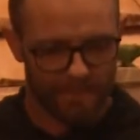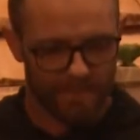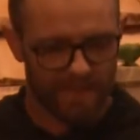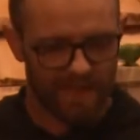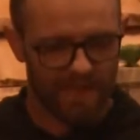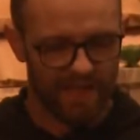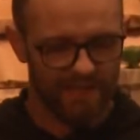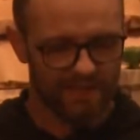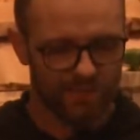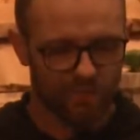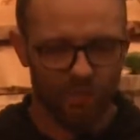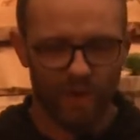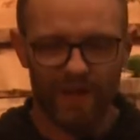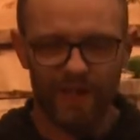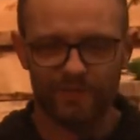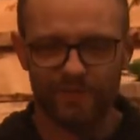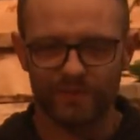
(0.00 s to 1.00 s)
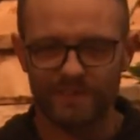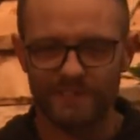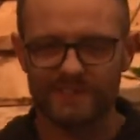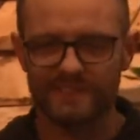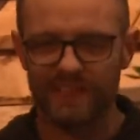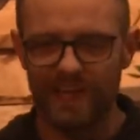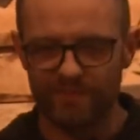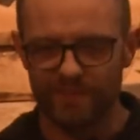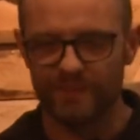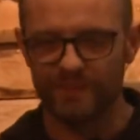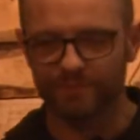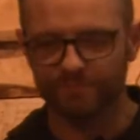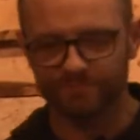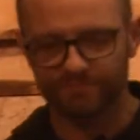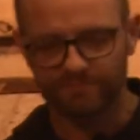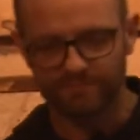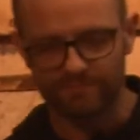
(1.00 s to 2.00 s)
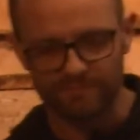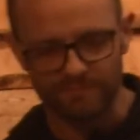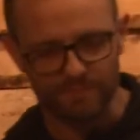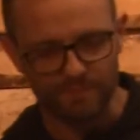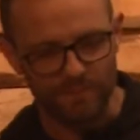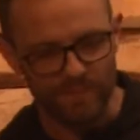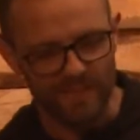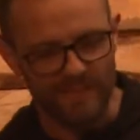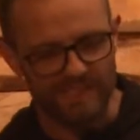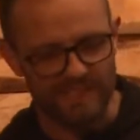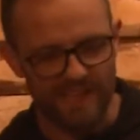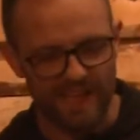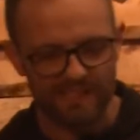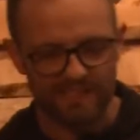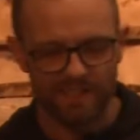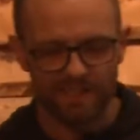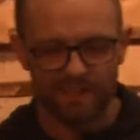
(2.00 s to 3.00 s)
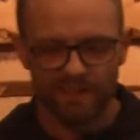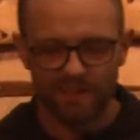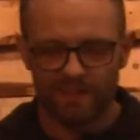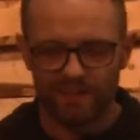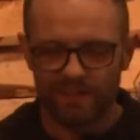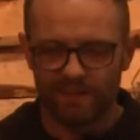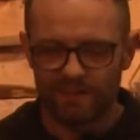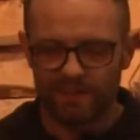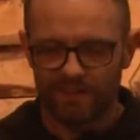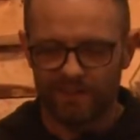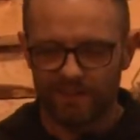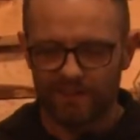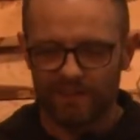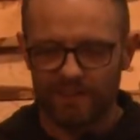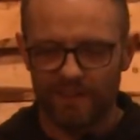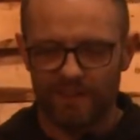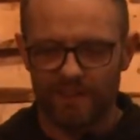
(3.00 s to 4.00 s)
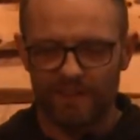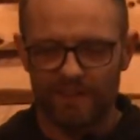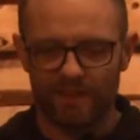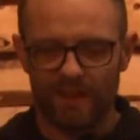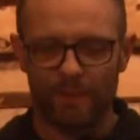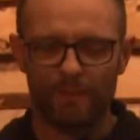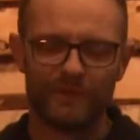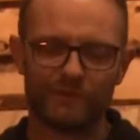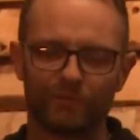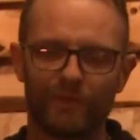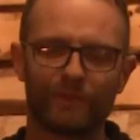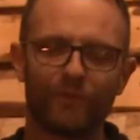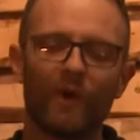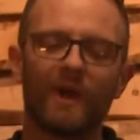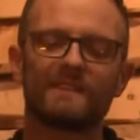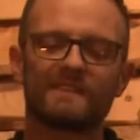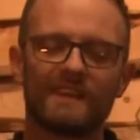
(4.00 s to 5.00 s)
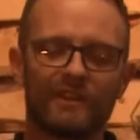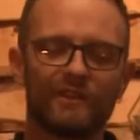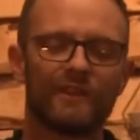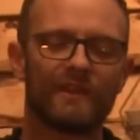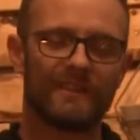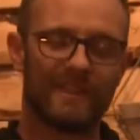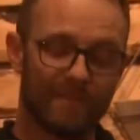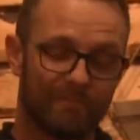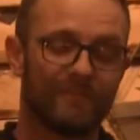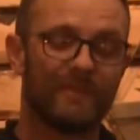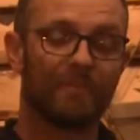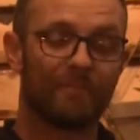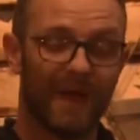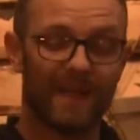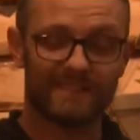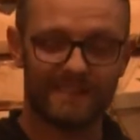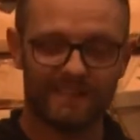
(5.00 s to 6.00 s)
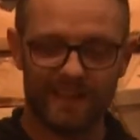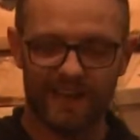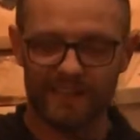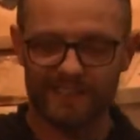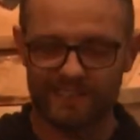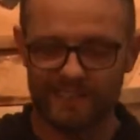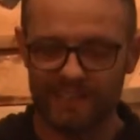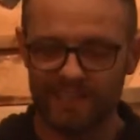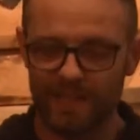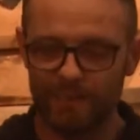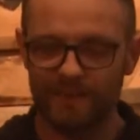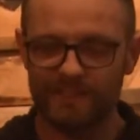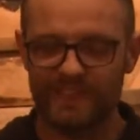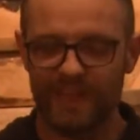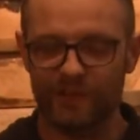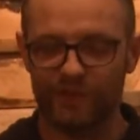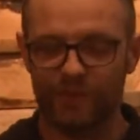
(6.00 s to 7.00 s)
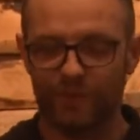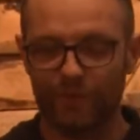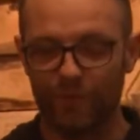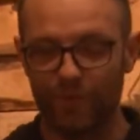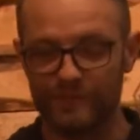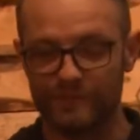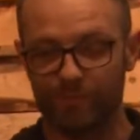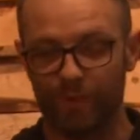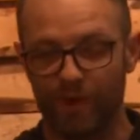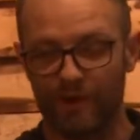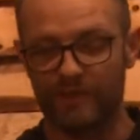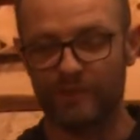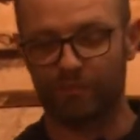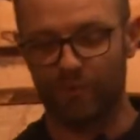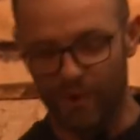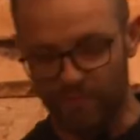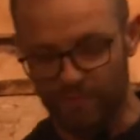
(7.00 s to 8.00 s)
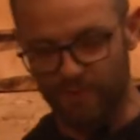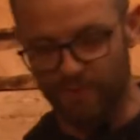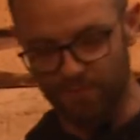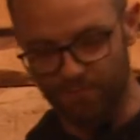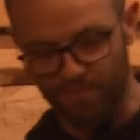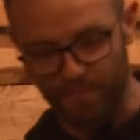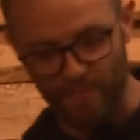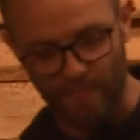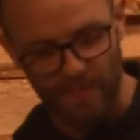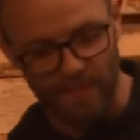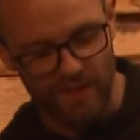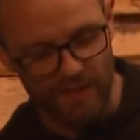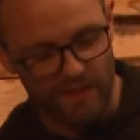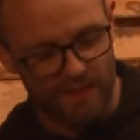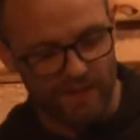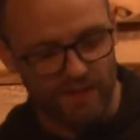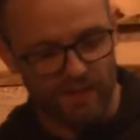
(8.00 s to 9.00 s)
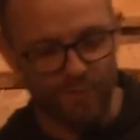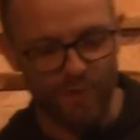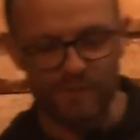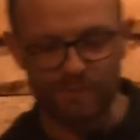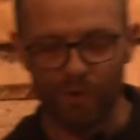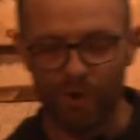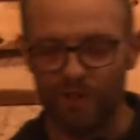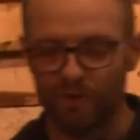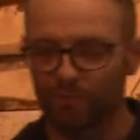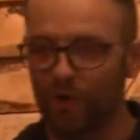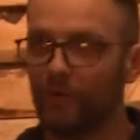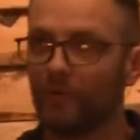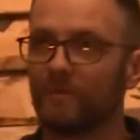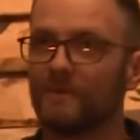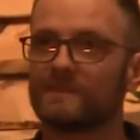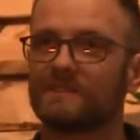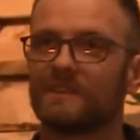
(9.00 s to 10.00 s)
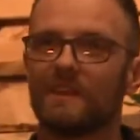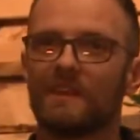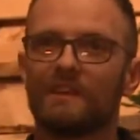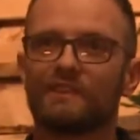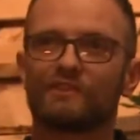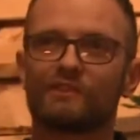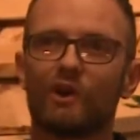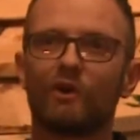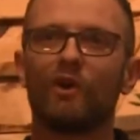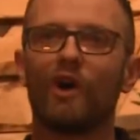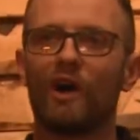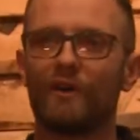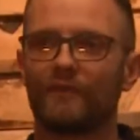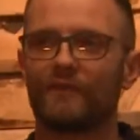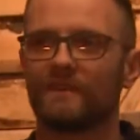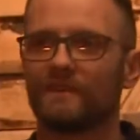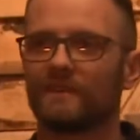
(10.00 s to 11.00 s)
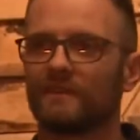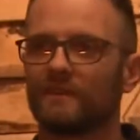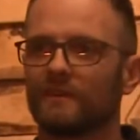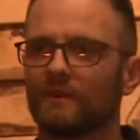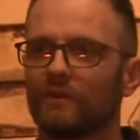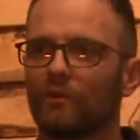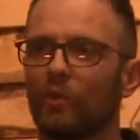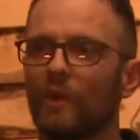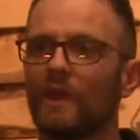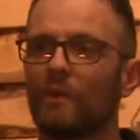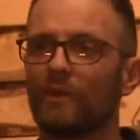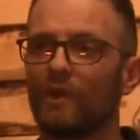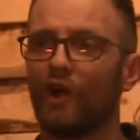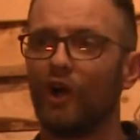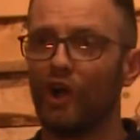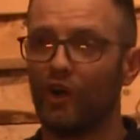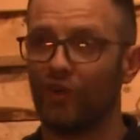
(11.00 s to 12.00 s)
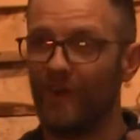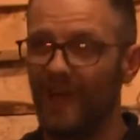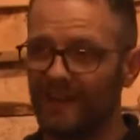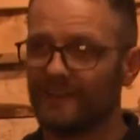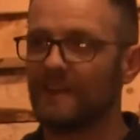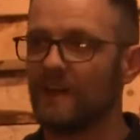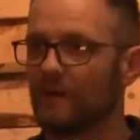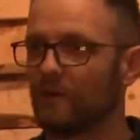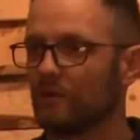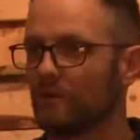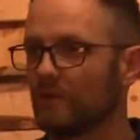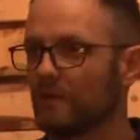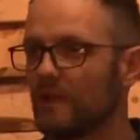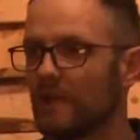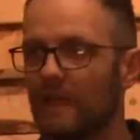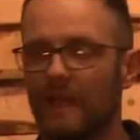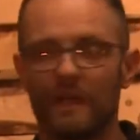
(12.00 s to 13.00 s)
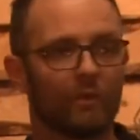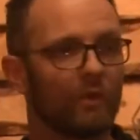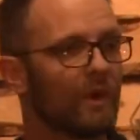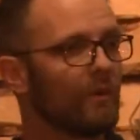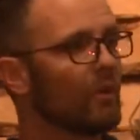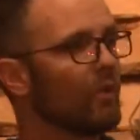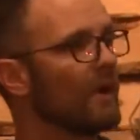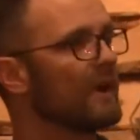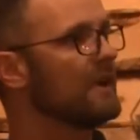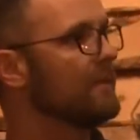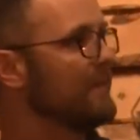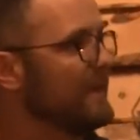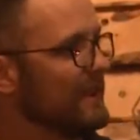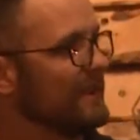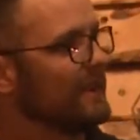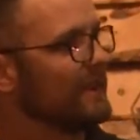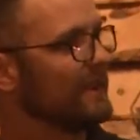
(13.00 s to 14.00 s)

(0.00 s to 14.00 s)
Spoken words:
And what I discovered is that, before I tell you the pattern that I see, let me tell you the first part of the problem. The first part of the problem is, so often, where we are right now and where we want to be,